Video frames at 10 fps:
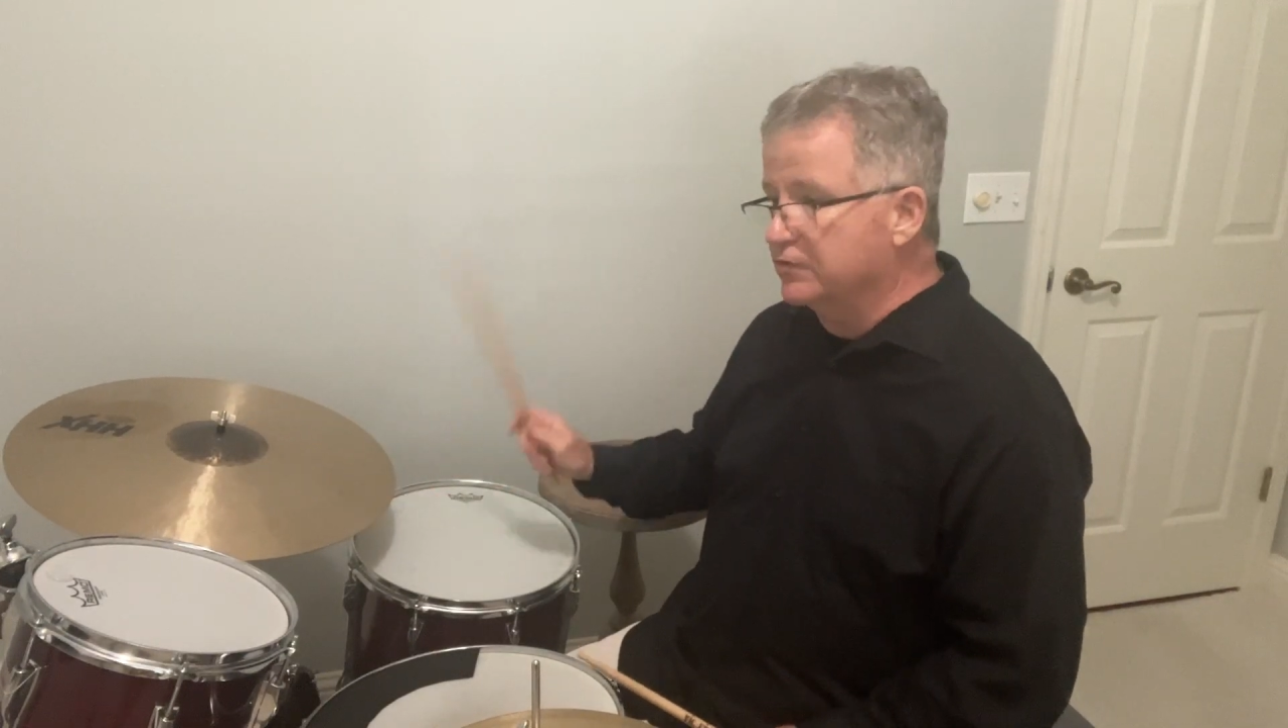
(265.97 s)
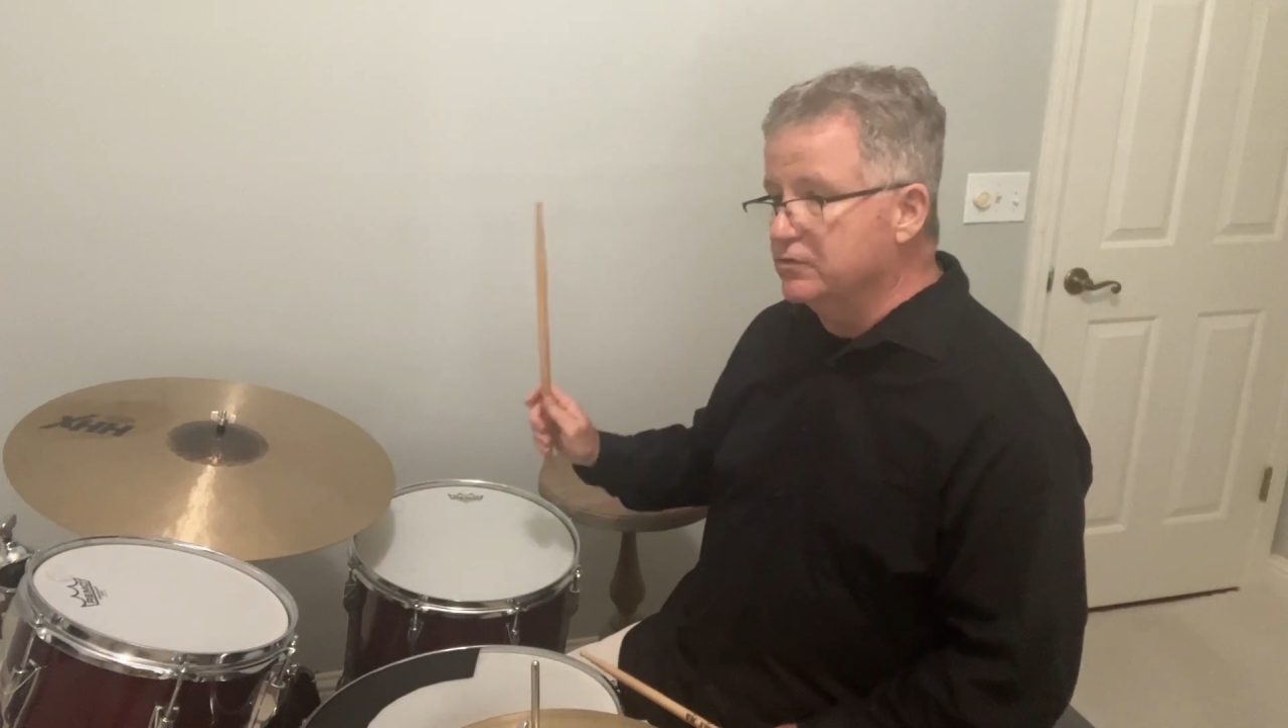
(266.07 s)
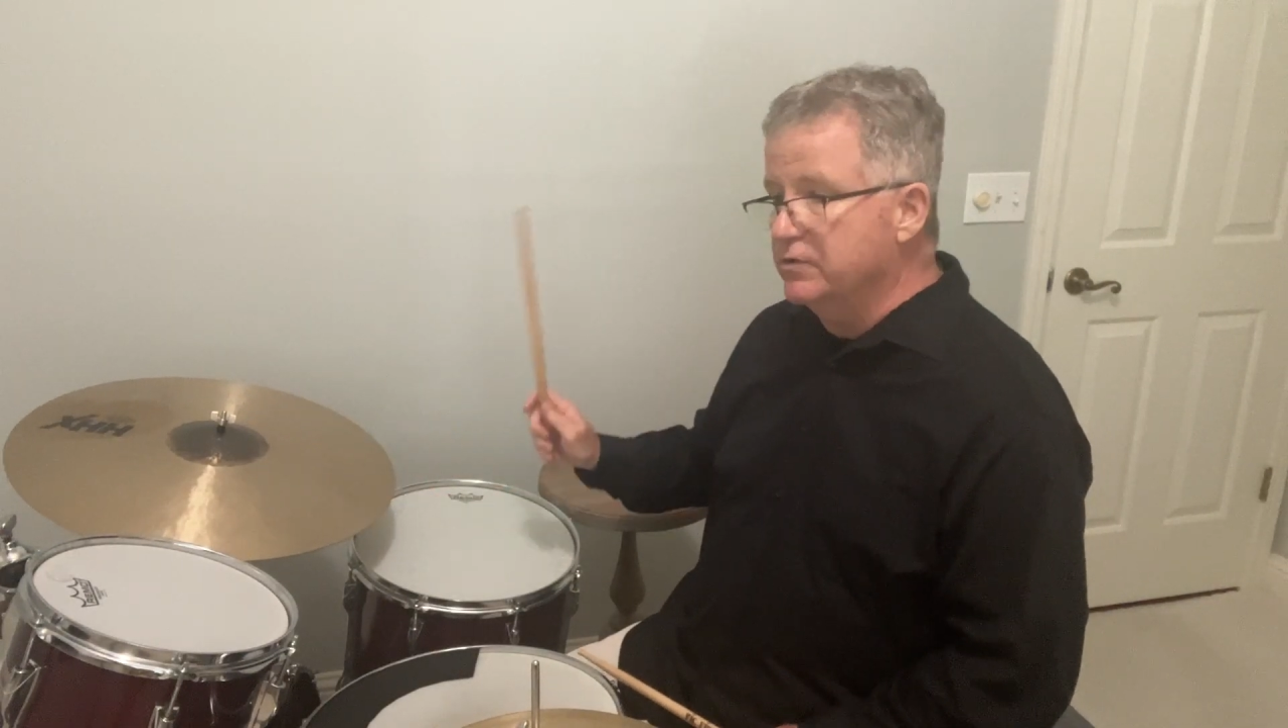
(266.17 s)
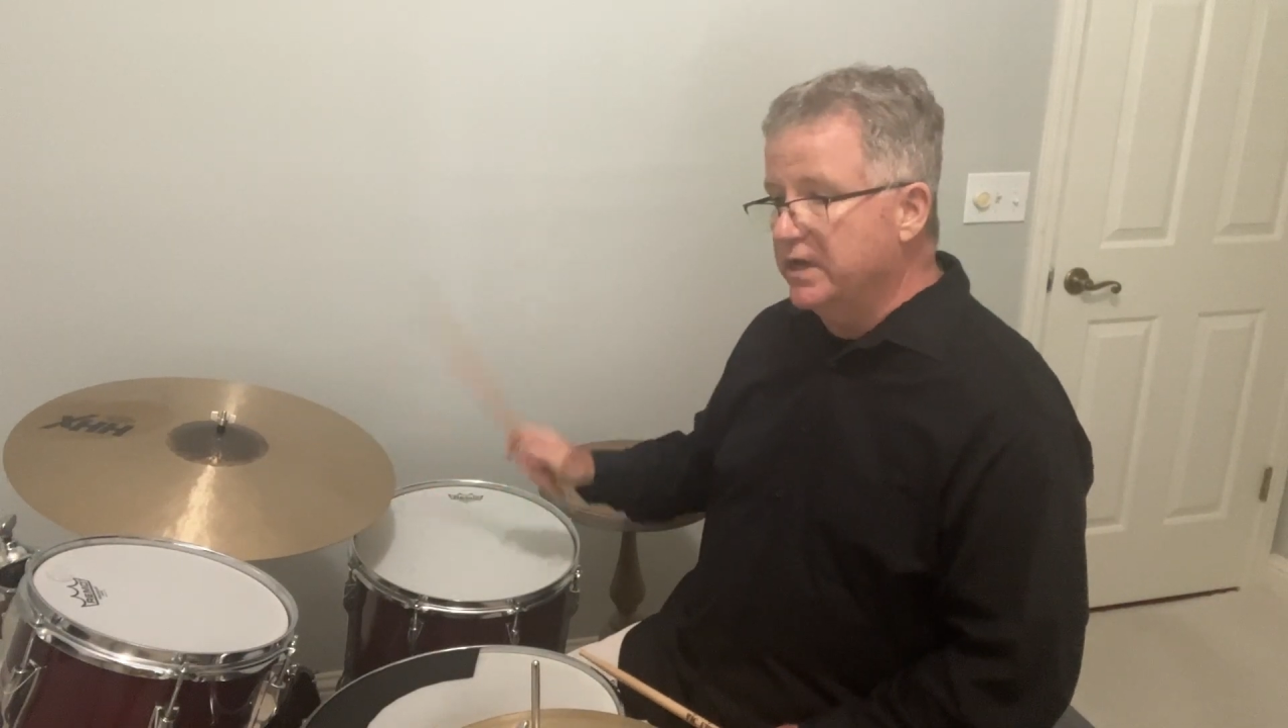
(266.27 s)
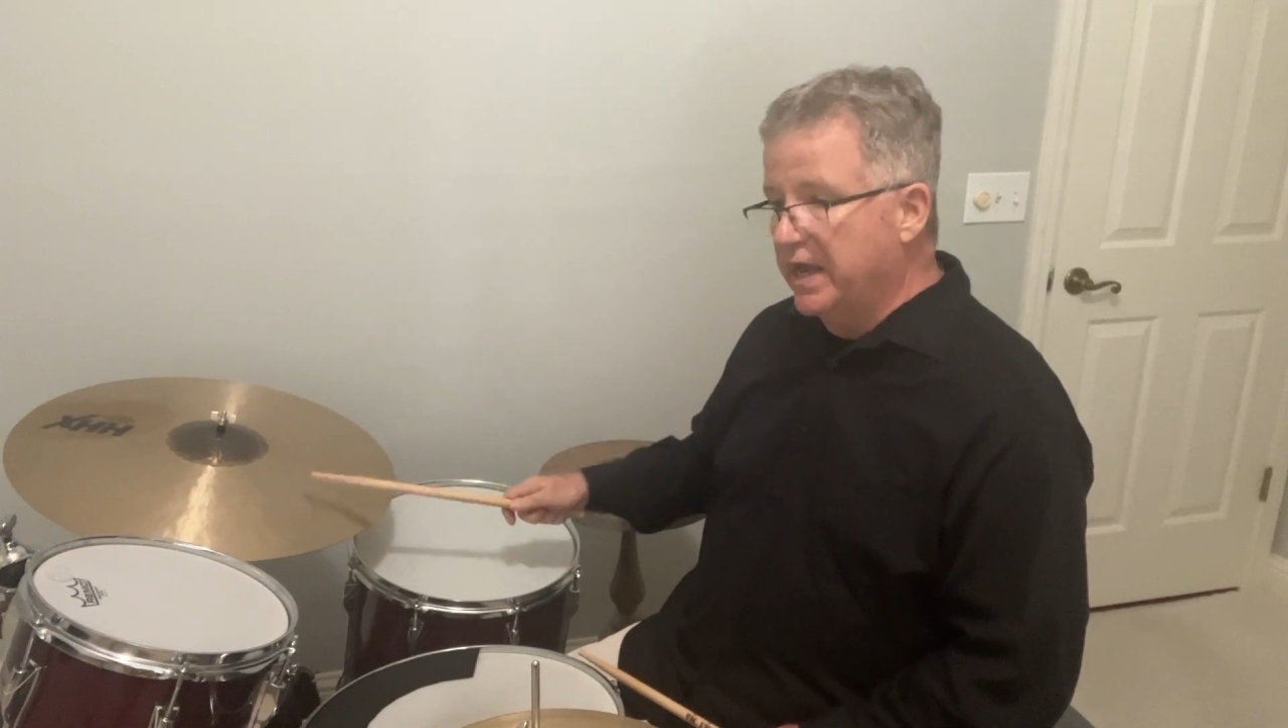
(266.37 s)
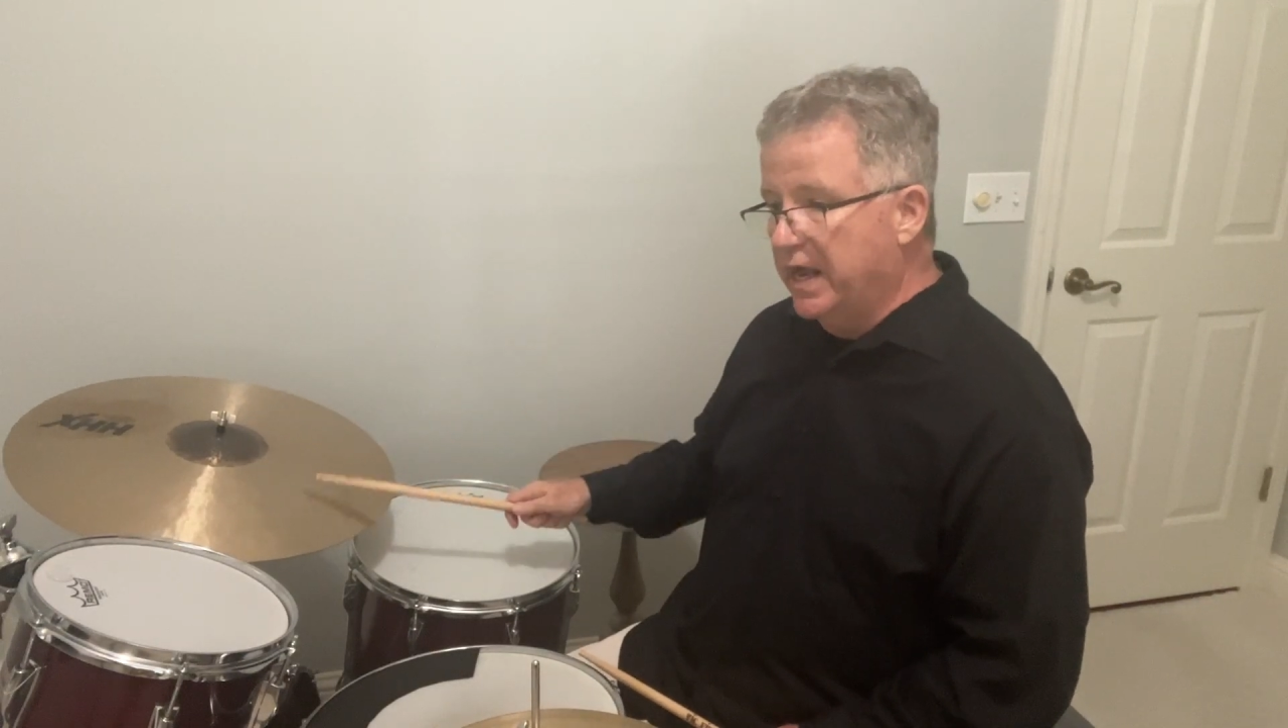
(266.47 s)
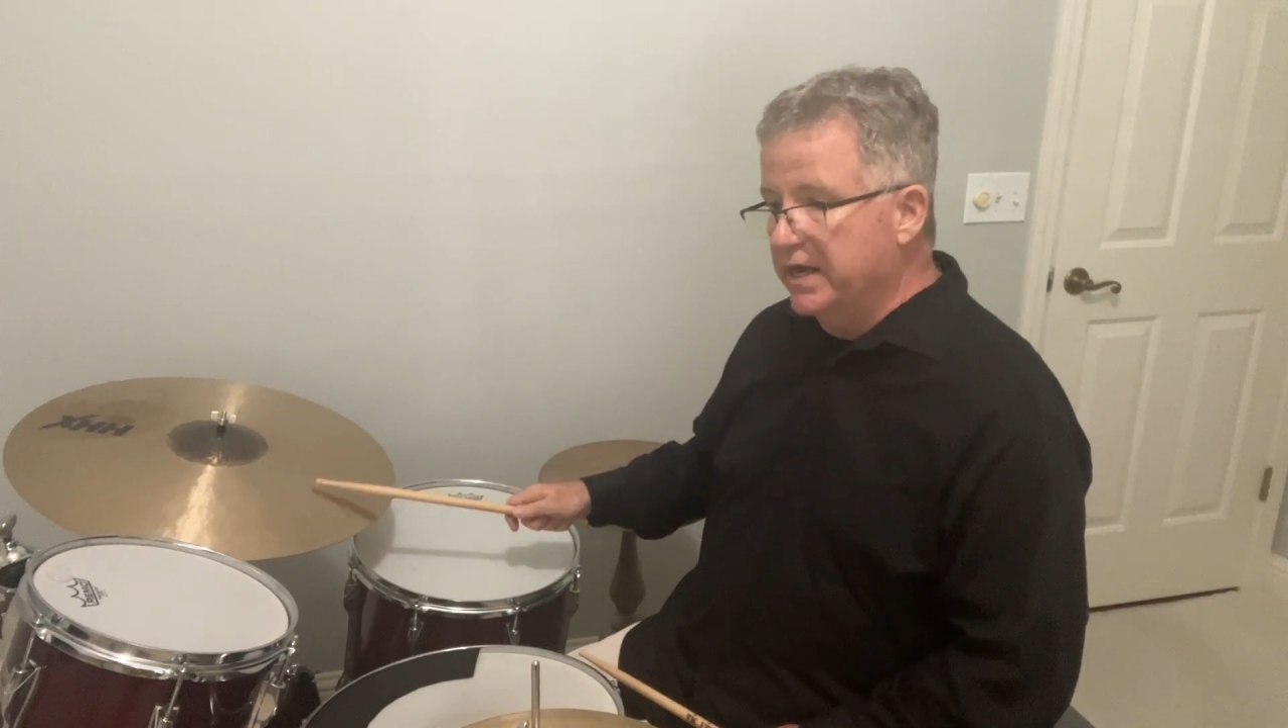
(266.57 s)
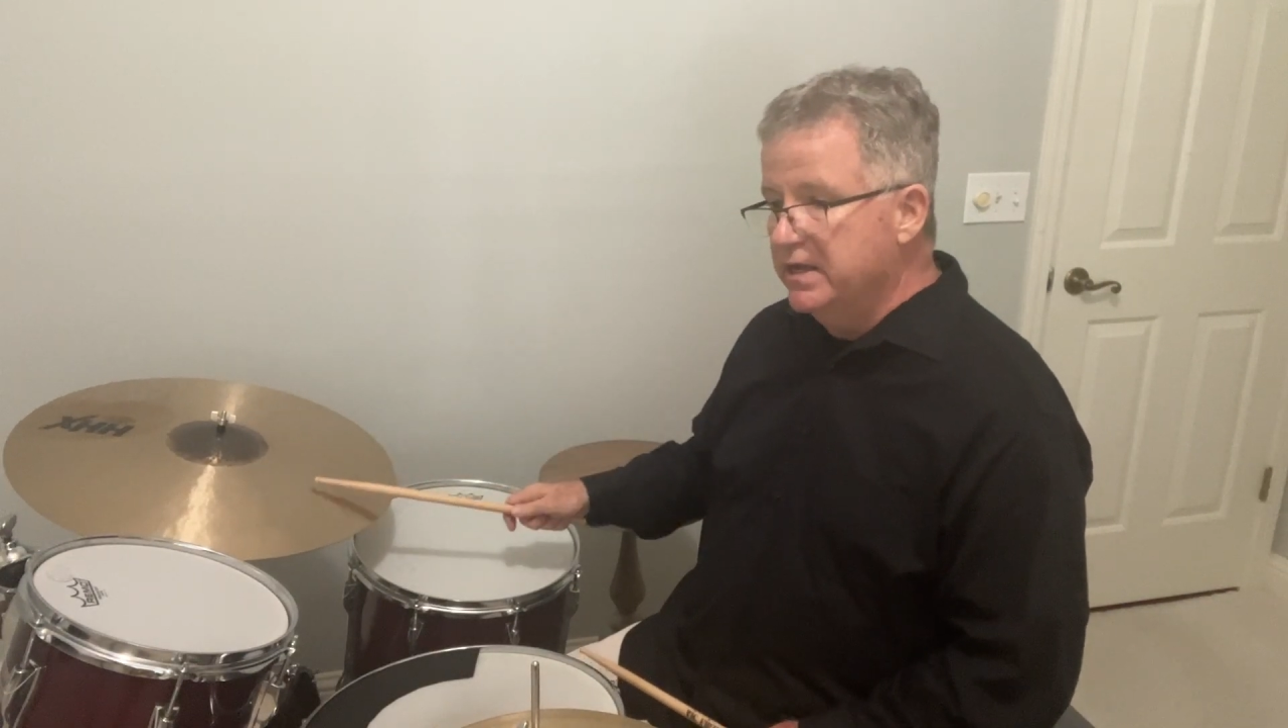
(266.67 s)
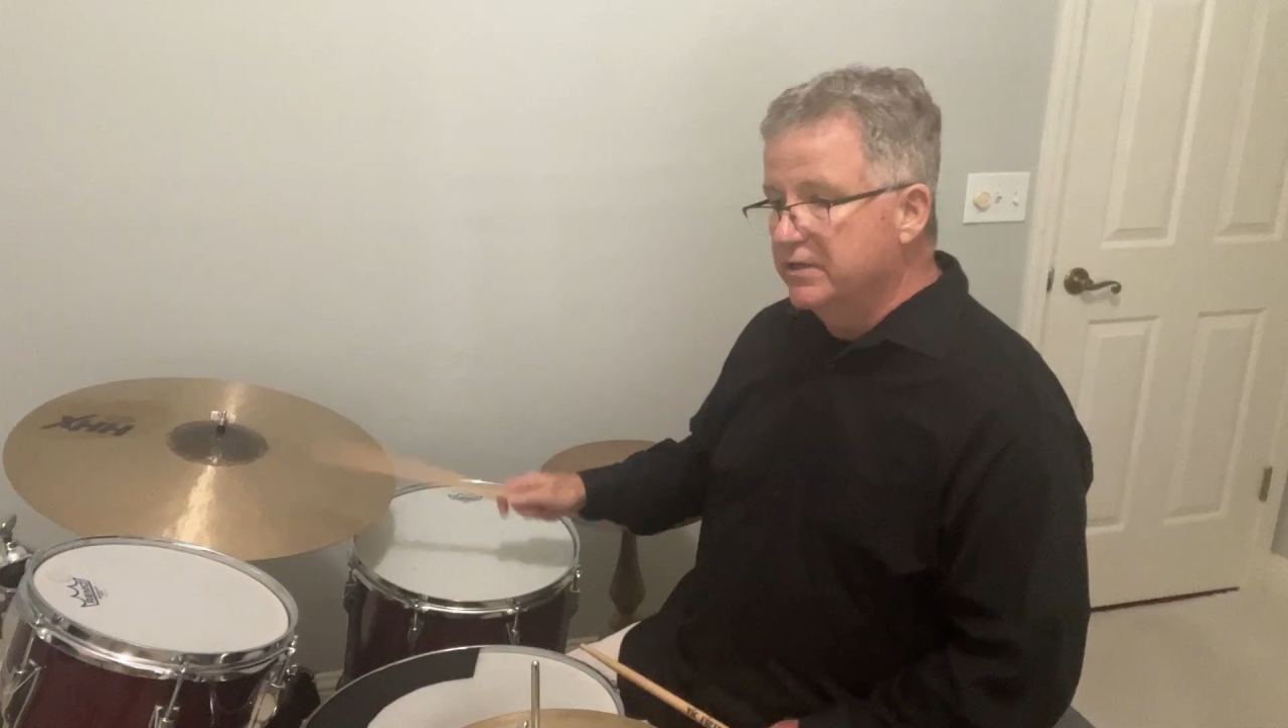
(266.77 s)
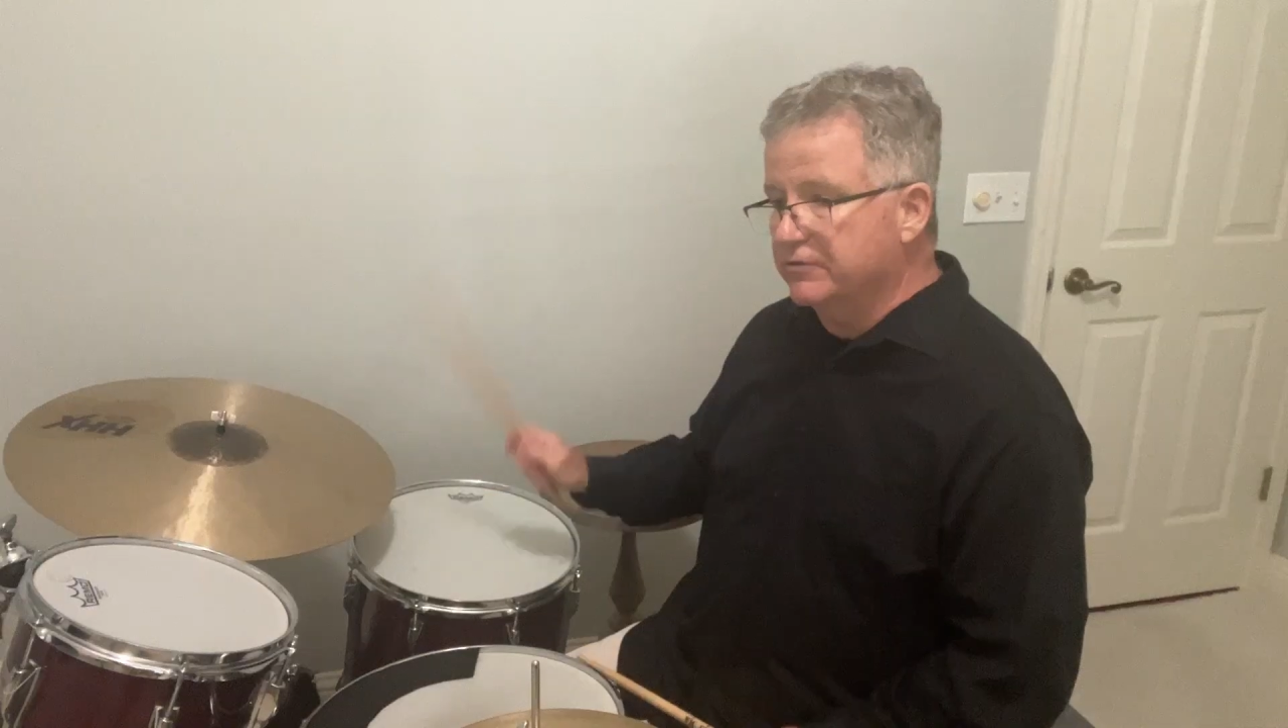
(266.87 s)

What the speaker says: 2 and